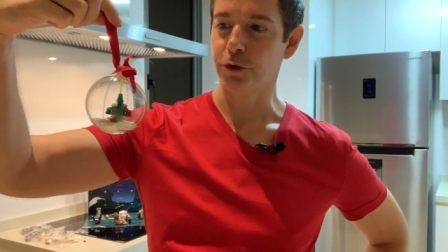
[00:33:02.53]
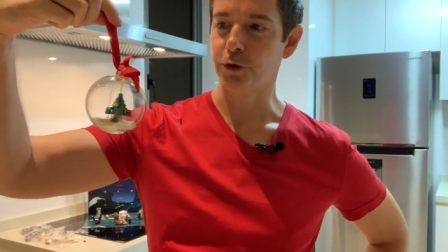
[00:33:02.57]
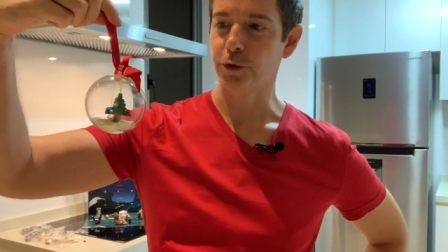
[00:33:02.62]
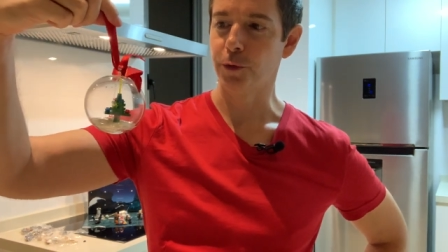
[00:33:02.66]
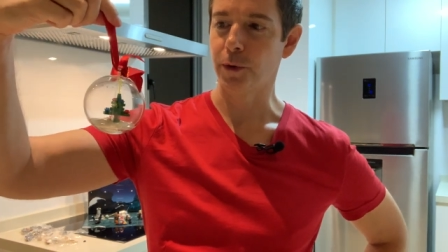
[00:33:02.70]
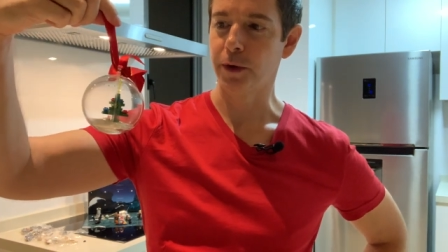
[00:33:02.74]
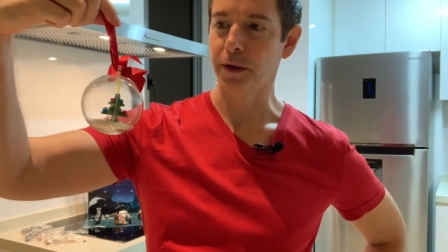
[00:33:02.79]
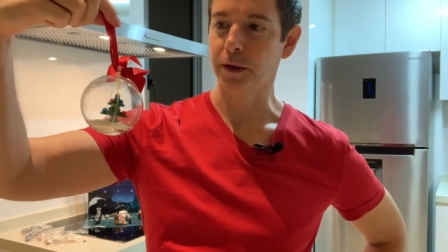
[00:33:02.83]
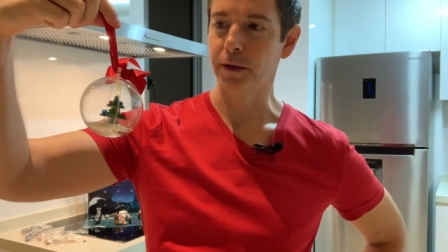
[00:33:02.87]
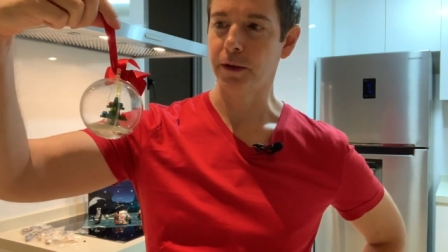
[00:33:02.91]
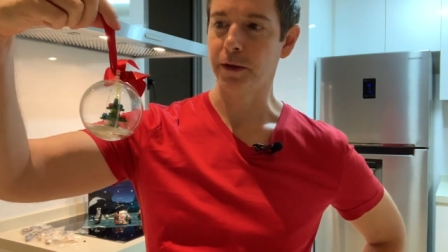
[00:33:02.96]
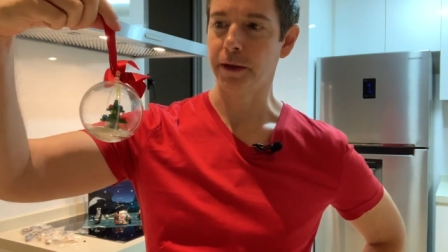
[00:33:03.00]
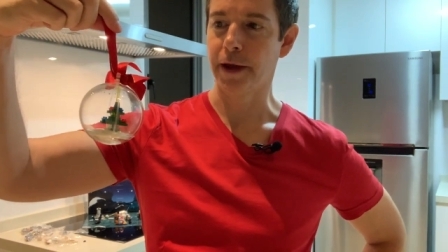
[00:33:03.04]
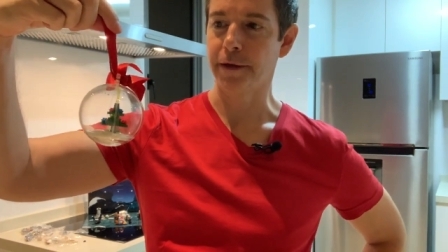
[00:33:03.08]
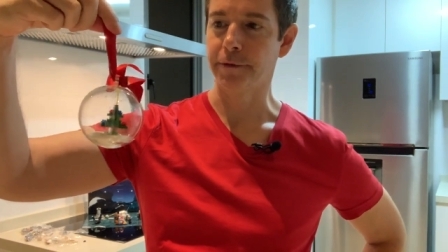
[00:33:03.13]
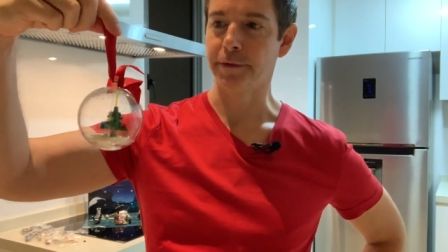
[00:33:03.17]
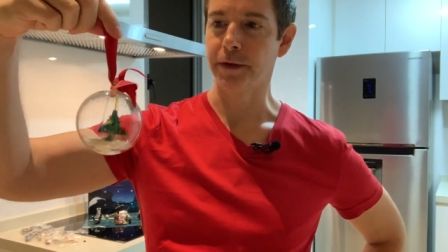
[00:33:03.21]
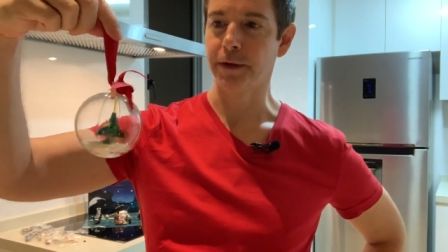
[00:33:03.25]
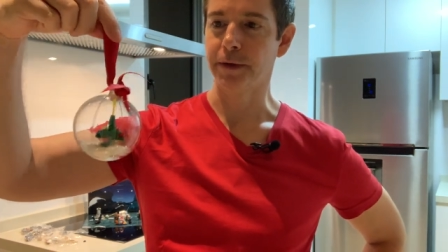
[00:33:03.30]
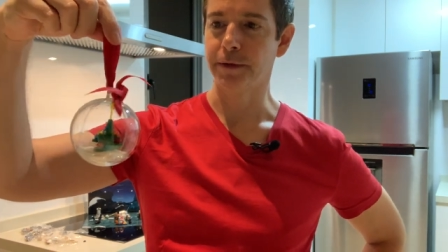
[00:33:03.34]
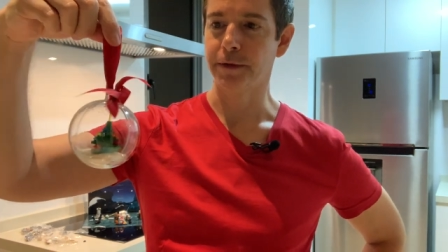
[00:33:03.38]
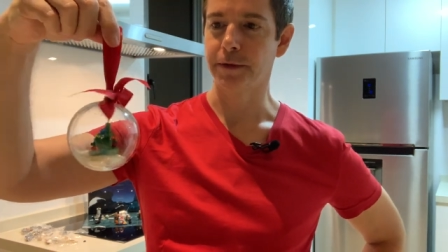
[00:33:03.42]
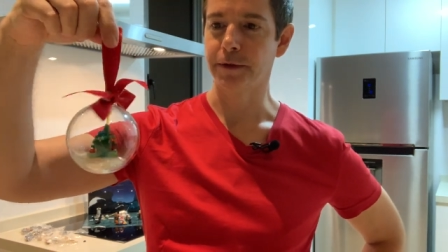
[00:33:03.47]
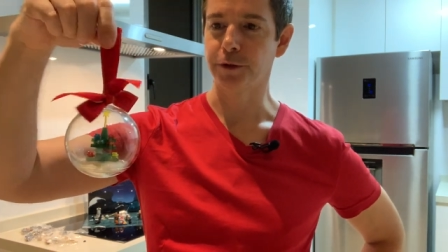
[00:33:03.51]

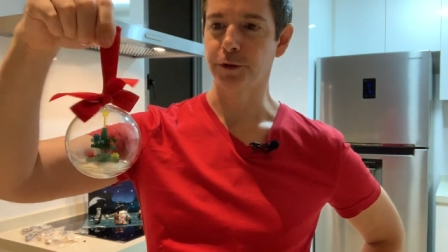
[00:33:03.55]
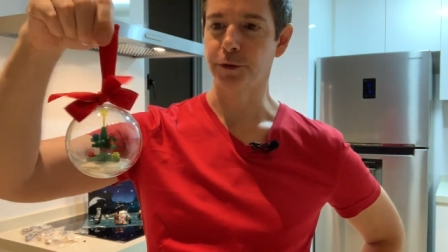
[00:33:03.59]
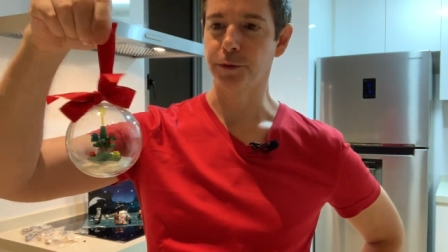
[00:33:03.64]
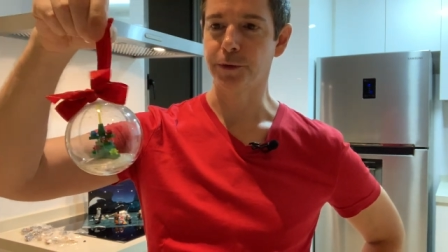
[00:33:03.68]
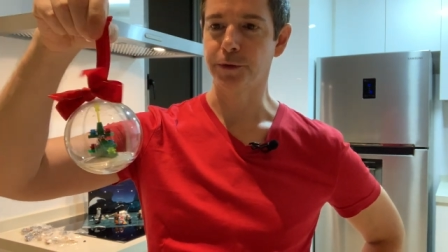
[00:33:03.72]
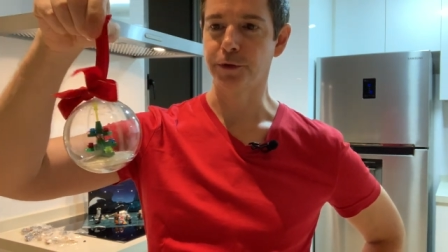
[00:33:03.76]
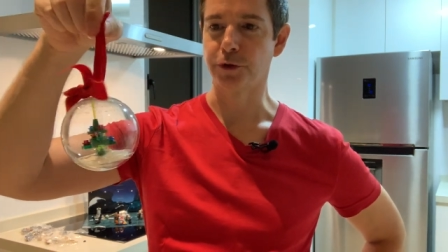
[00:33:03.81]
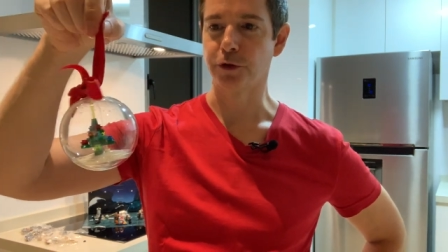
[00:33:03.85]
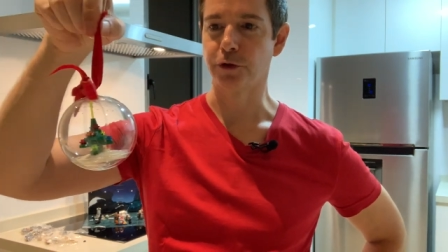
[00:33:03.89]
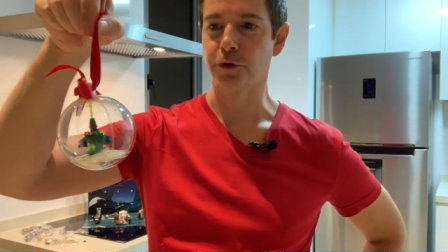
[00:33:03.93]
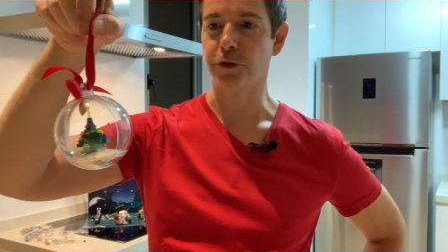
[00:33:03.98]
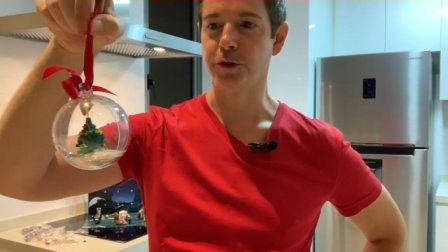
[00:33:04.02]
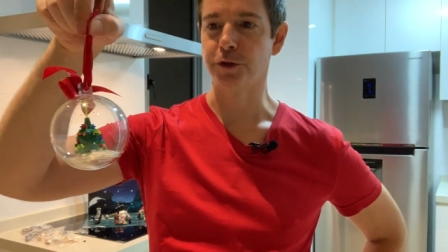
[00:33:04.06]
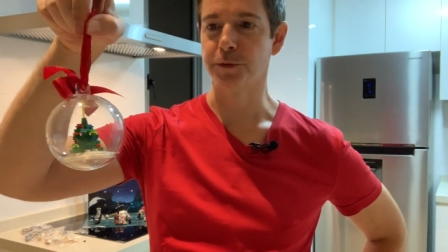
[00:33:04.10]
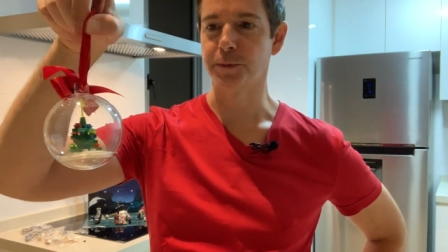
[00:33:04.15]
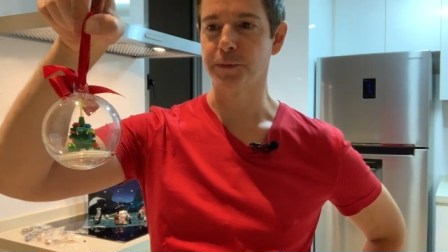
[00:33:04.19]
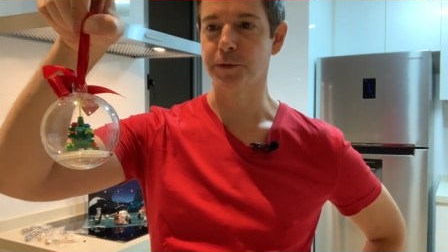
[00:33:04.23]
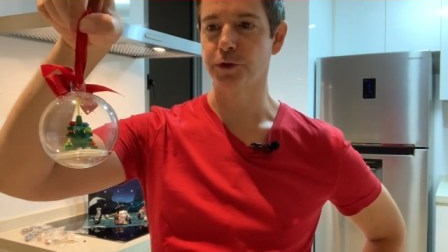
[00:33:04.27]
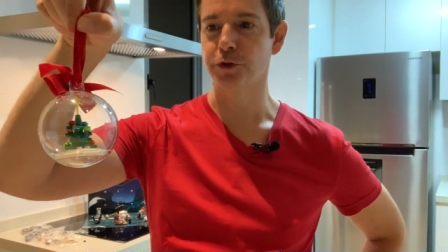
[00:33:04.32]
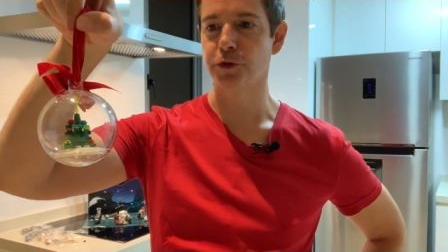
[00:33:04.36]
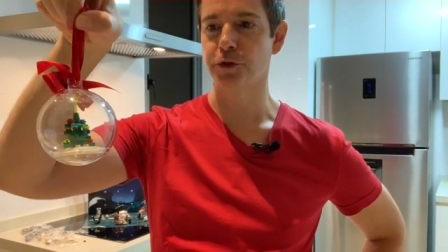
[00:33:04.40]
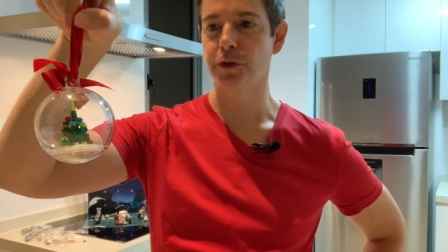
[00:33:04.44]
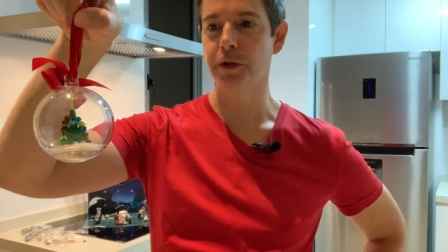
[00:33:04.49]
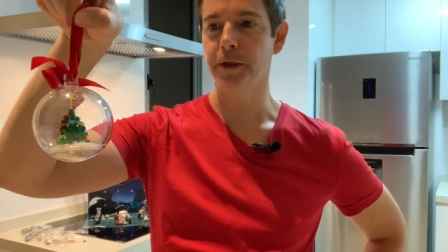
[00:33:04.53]
2011. This was a
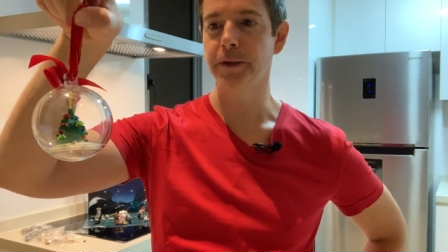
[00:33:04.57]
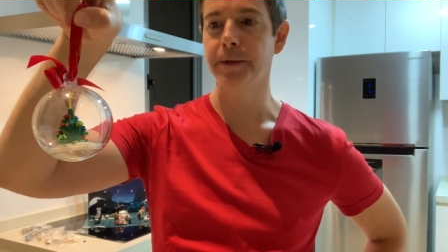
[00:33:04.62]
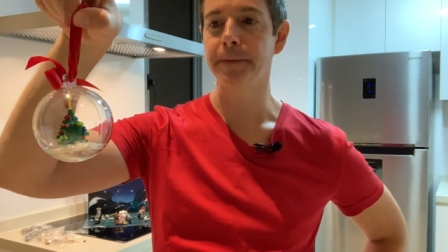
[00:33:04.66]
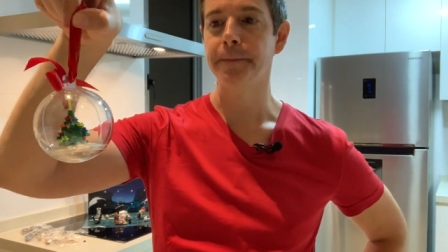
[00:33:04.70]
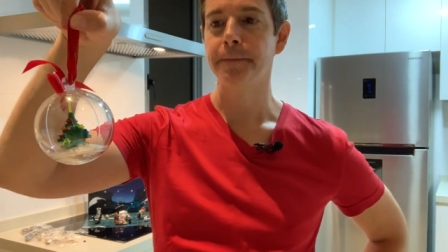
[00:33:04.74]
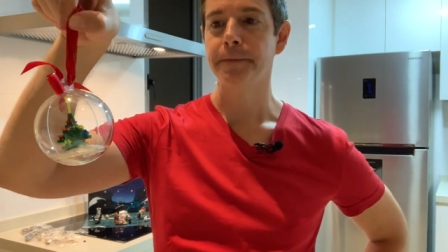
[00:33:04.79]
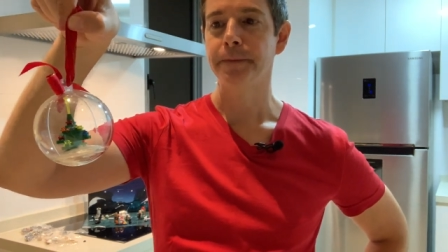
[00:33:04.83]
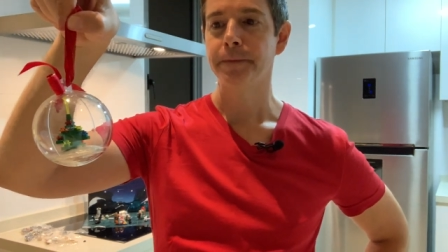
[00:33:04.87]
Christmas tree.